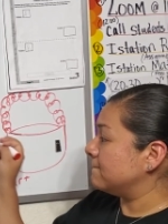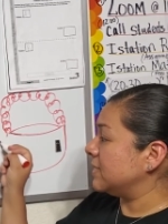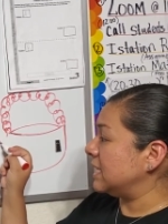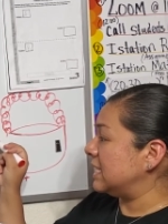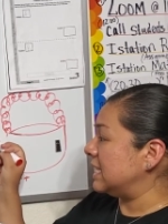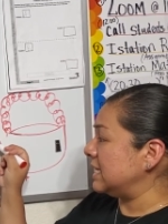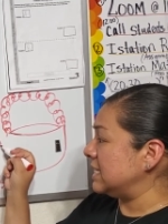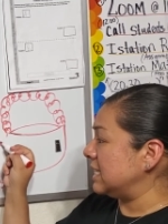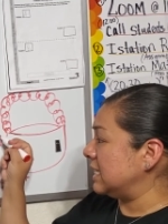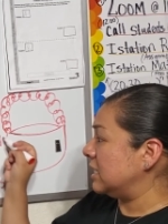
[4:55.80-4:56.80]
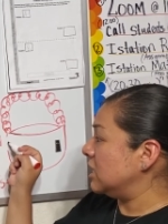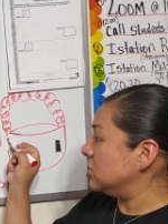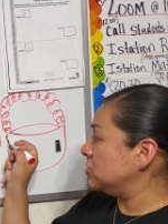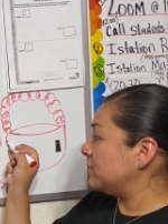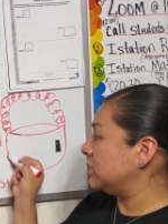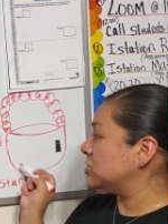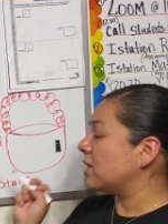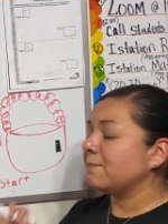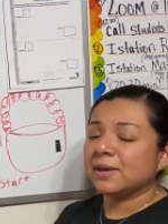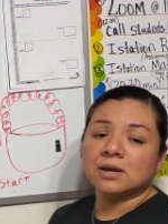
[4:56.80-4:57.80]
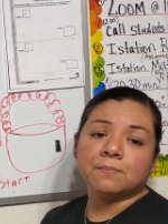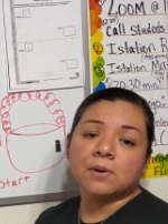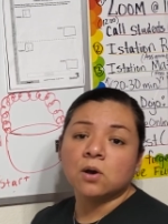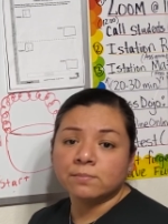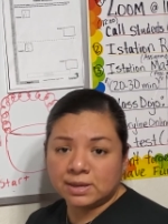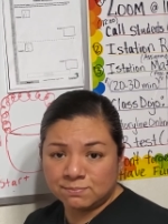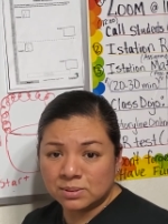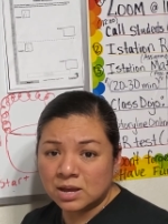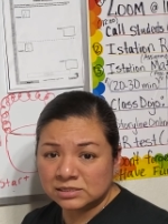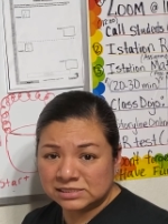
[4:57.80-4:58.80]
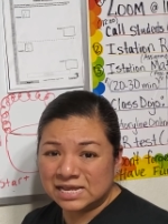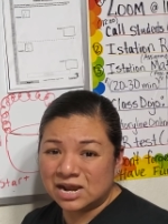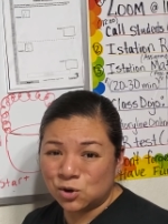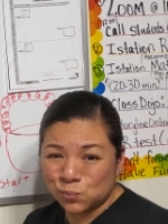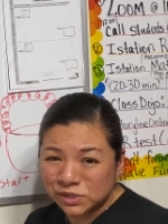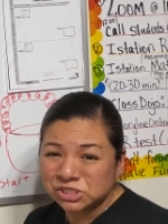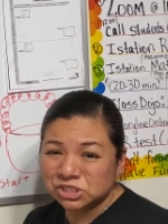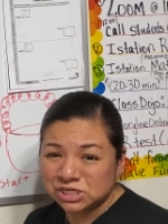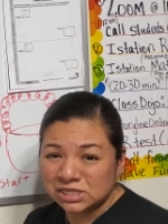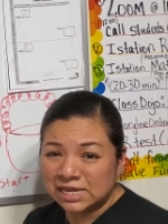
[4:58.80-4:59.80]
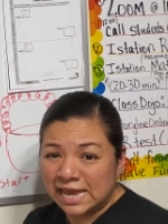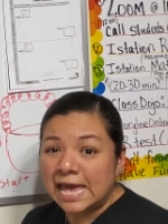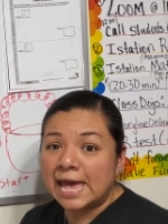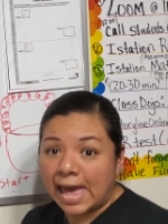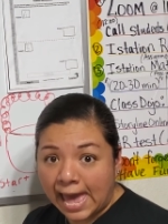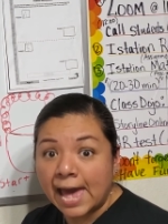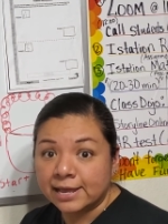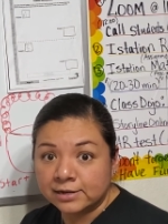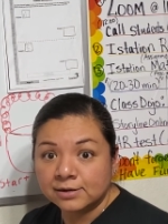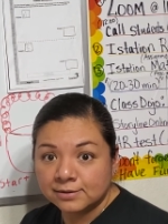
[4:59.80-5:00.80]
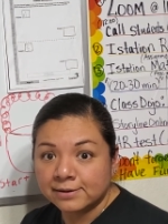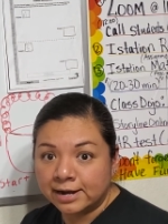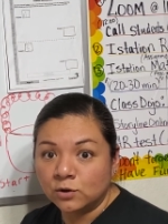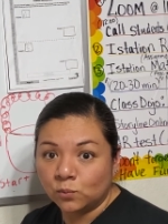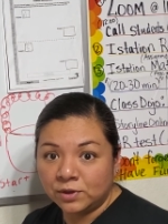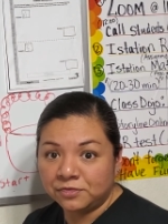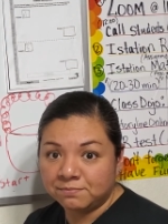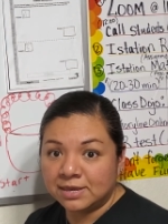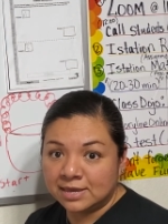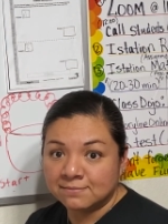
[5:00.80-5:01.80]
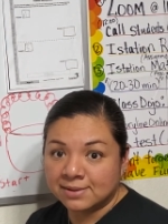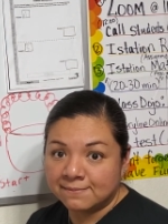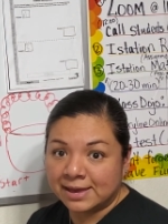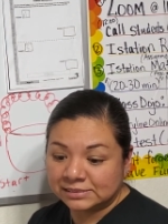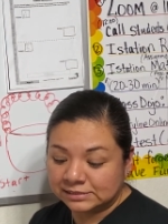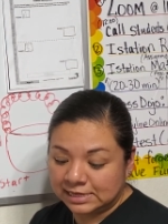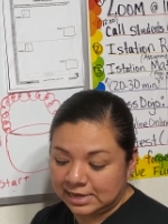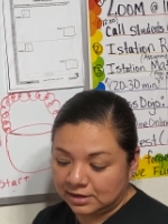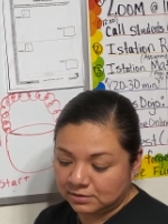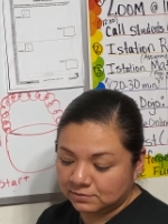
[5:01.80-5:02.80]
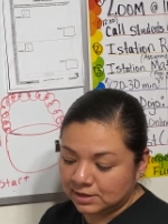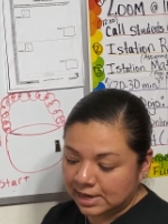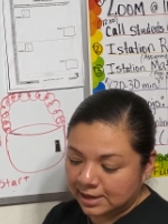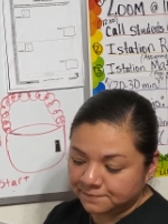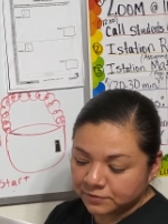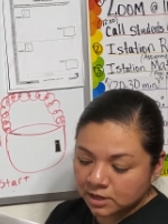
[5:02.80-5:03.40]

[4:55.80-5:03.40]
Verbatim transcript: beginning to make sure I pick up all my blocks that I originally had right with me in my basket okay